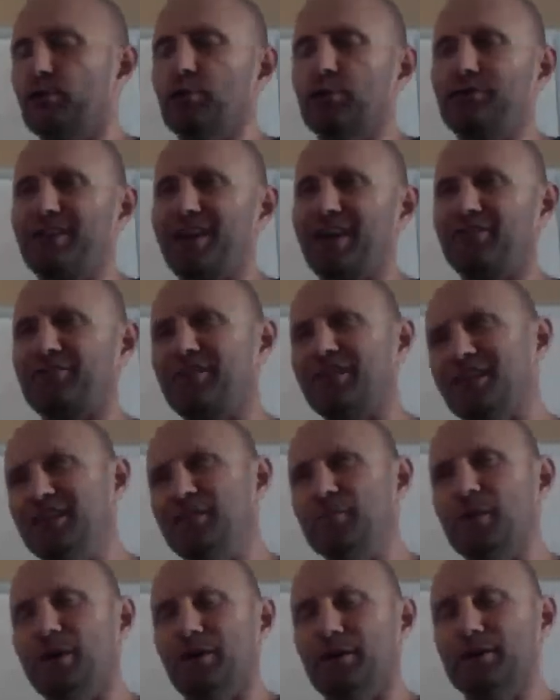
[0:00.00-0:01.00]
or if you have
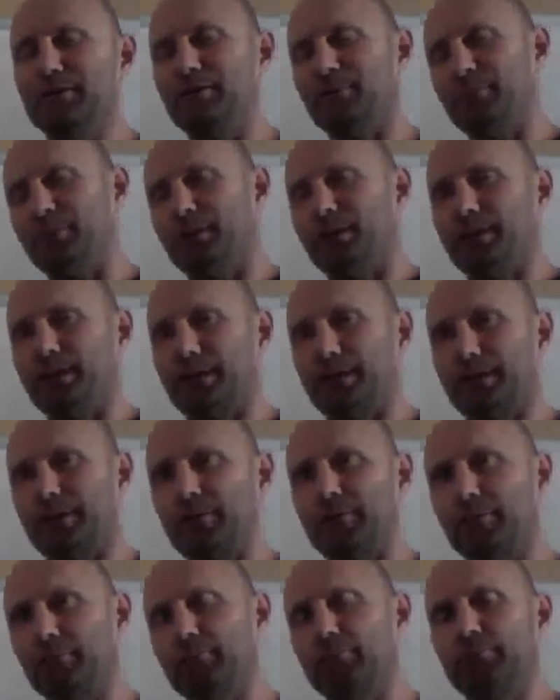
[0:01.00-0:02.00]
to email it, depending
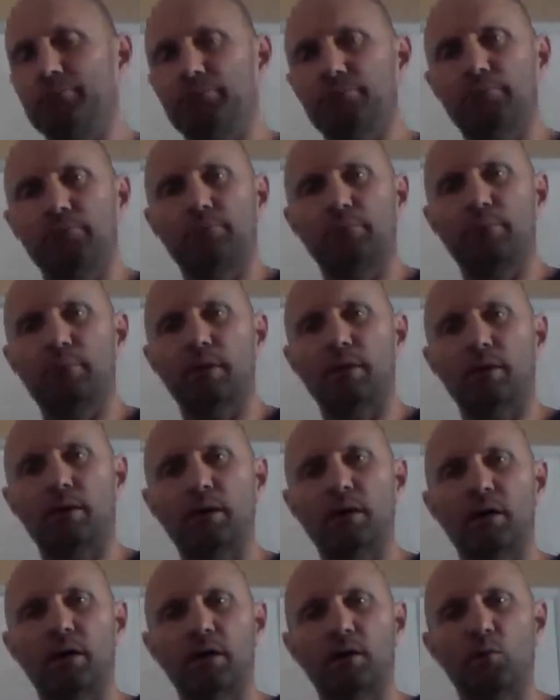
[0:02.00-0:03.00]
on
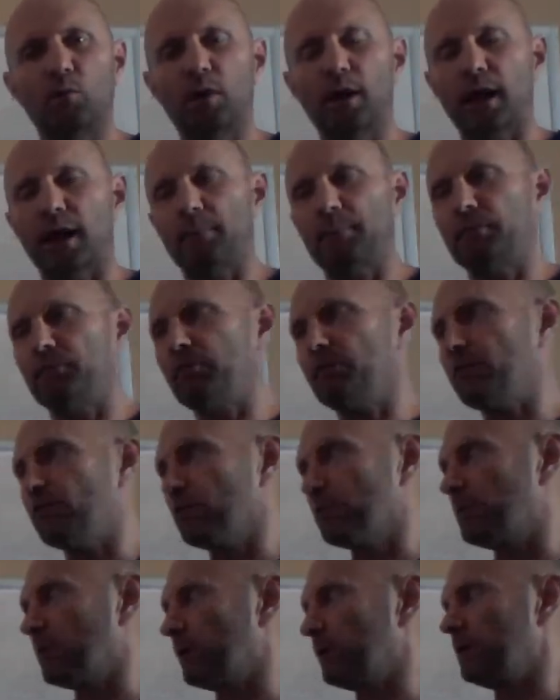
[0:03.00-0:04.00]
what happens
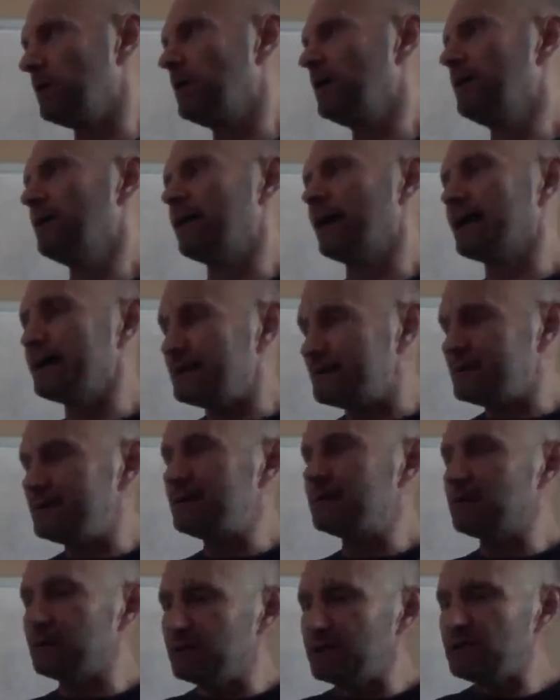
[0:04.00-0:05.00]
here, but
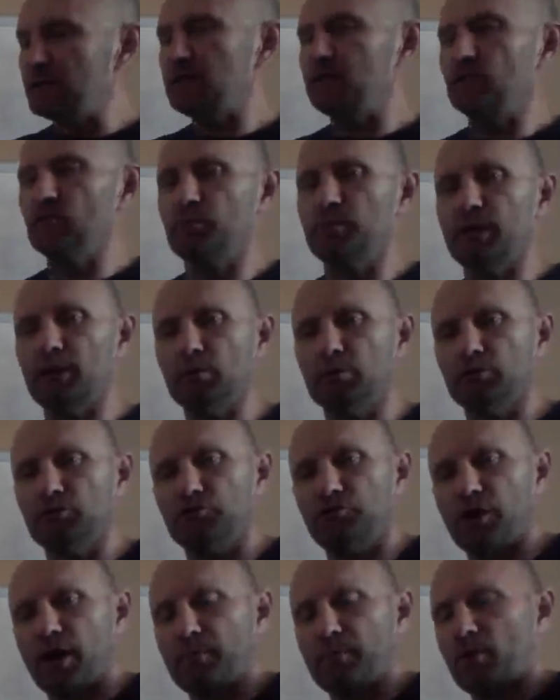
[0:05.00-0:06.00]
ideally, you'll be able
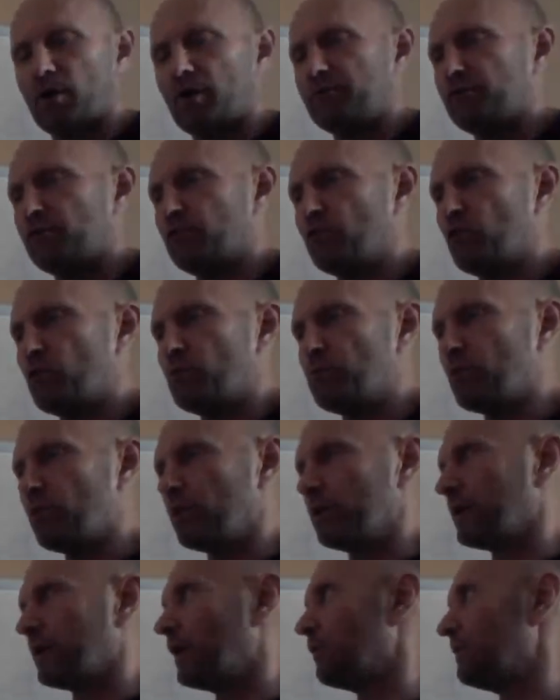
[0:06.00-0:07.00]
to drop off your
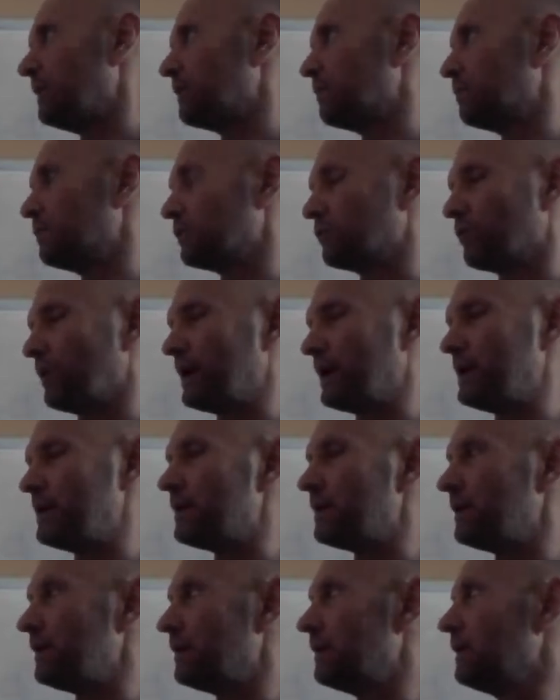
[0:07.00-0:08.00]
notebook and I'll be able to
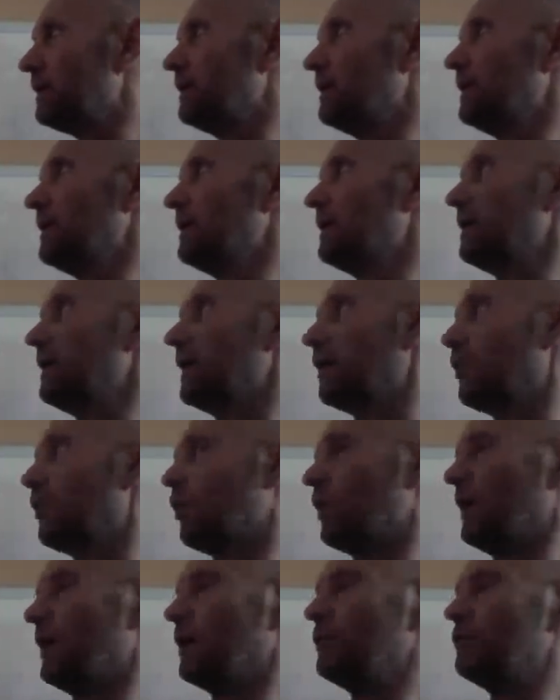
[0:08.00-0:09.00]
grade it.
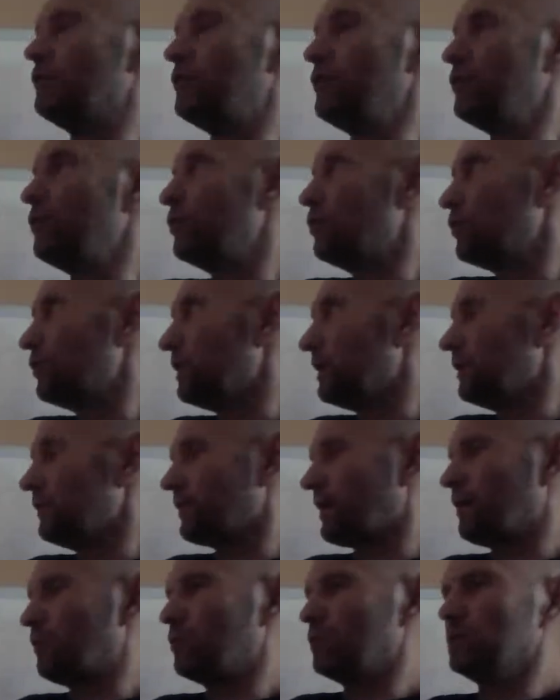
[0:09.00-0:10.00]
And what I'll do
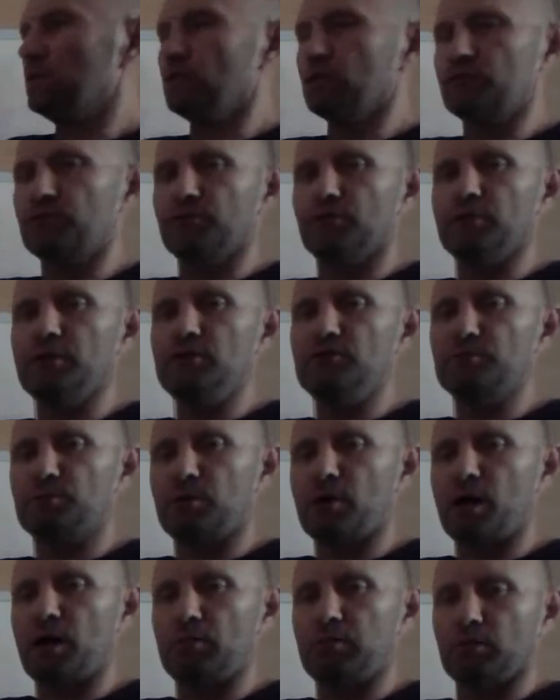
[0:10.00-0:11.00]
is I will look for these
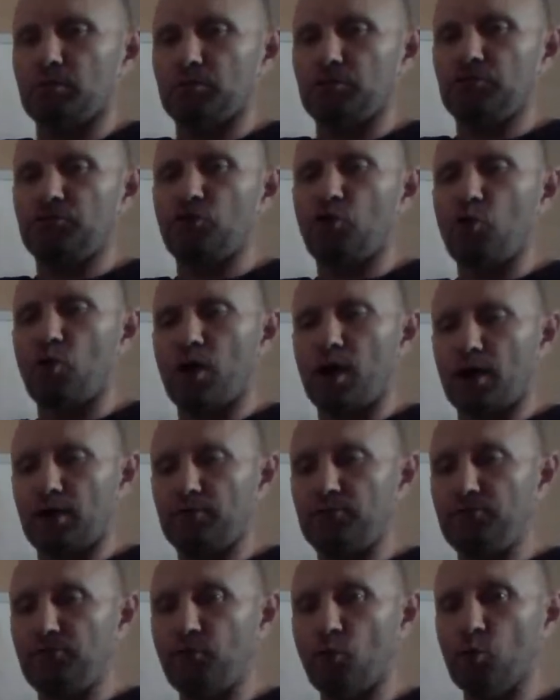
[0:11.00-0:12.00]
problems. So
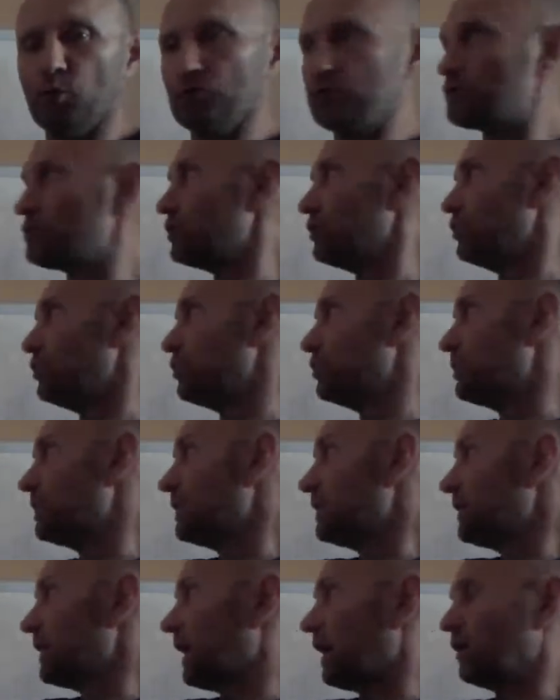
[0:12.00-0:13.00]
on
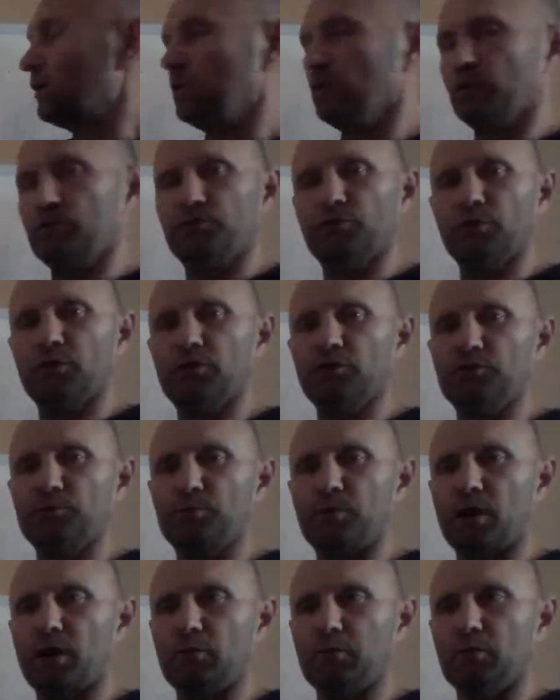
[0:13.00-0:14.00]
4-2, I'll look for
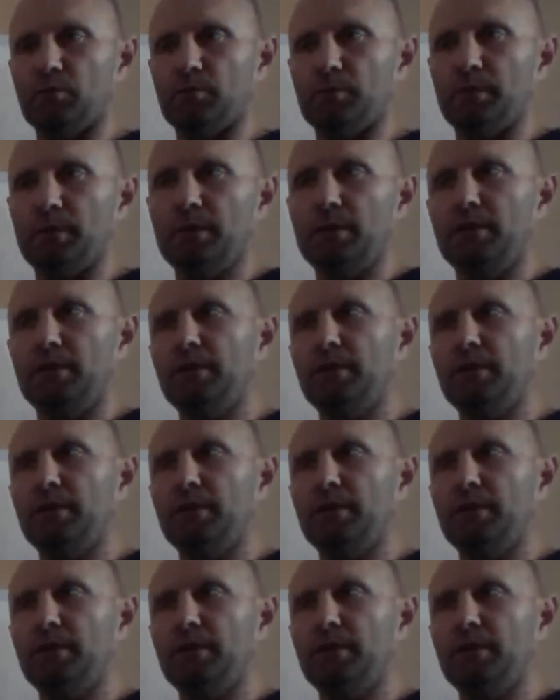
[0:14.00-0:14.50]
this problem.